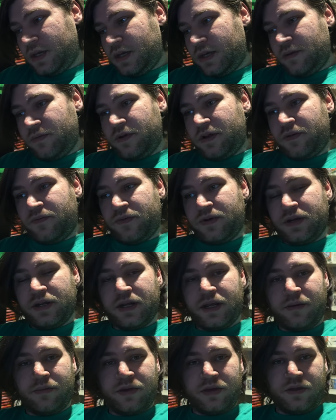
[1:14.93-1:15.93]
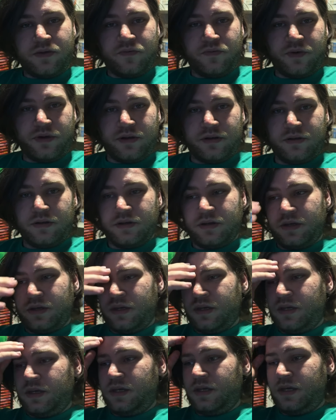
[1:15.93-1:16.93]
I'm ready for today to be over.
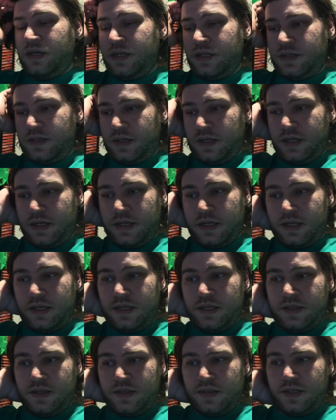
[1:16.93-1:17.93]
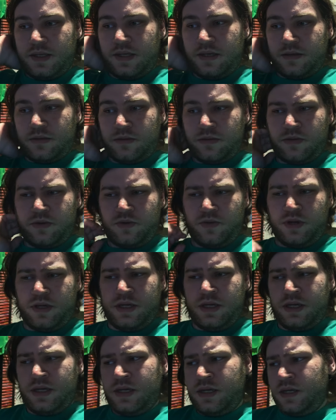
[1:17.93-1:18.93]
It is late. It is, like,
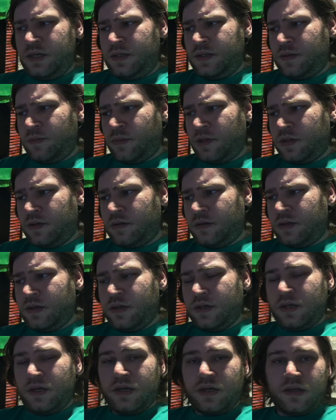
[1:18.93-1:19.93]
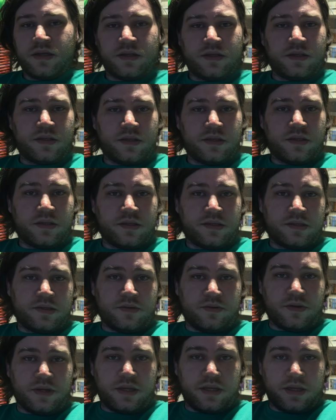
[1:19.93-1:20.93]
three something. So
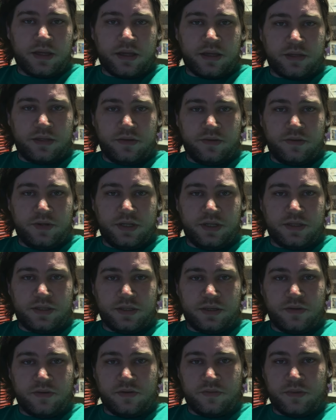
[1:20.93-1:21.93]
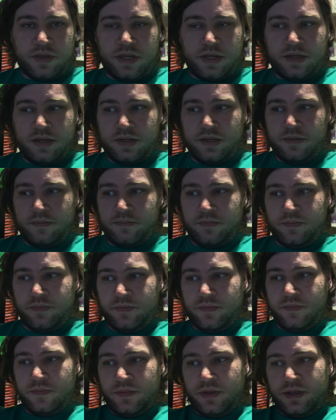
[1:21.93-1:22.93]
I, I do need to go to bed,
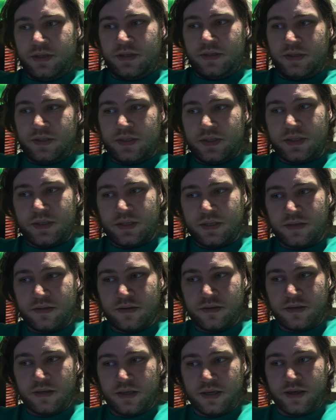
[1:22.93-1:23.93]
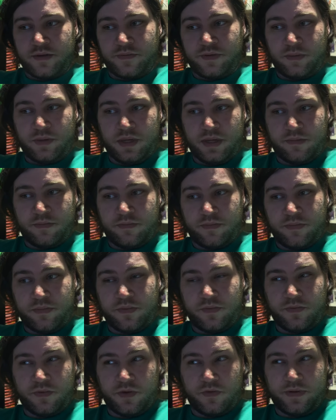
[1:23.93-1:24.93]
because I have to be up
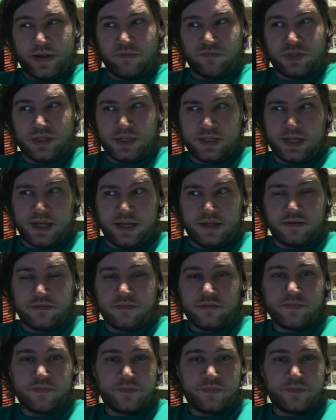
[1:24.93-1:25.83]
around ten.